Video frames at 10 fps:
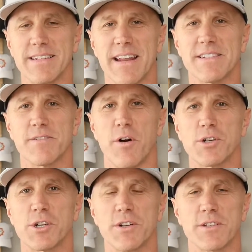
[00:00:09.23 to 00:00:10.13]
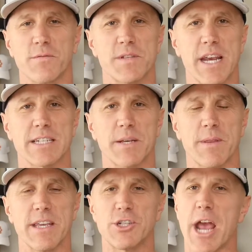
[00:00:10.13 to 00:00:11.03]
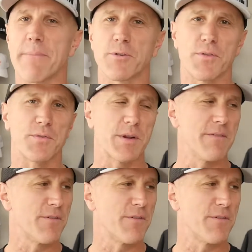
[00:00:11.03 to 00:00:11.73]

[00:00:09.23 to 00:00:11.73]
Today's devotional is from 2 Timothy chapter 3,